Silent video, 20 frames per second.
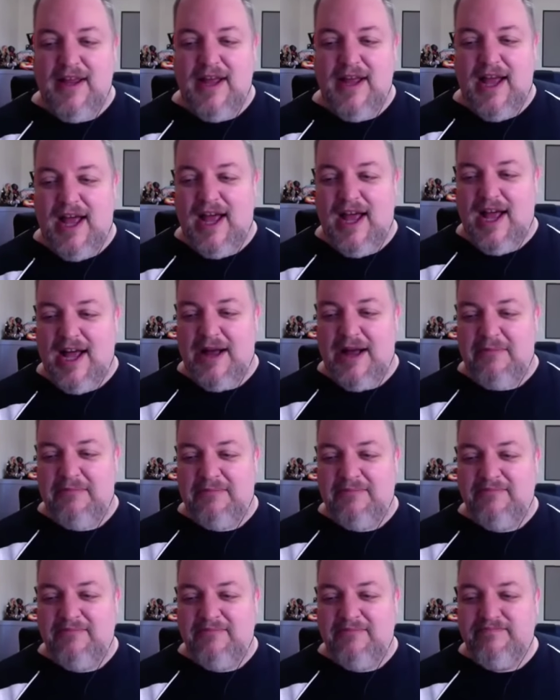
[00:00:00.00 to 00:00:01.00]

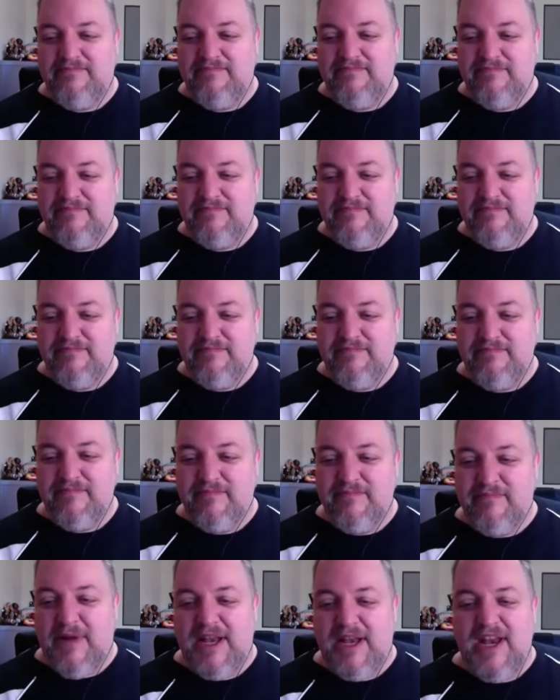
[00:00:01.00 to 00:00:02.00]
Um,
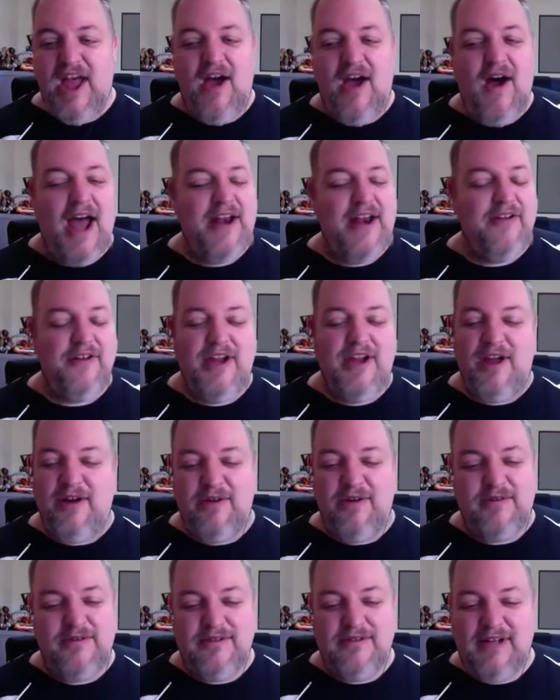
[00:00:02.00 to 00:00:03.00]
but no, I don't
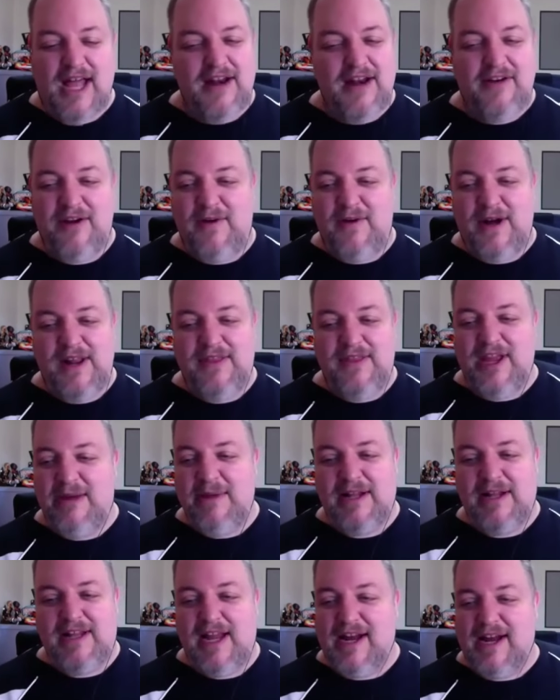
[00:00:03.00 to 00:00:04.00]
know. I don't know anything
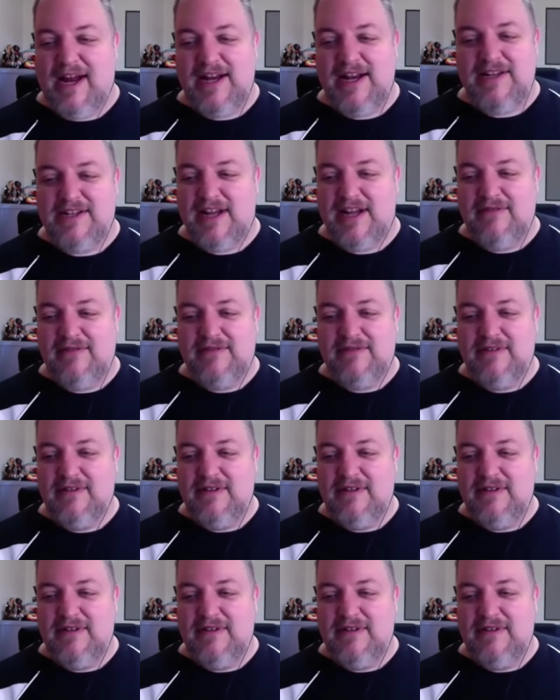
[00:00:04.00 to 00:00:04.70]
about that kind of stuff.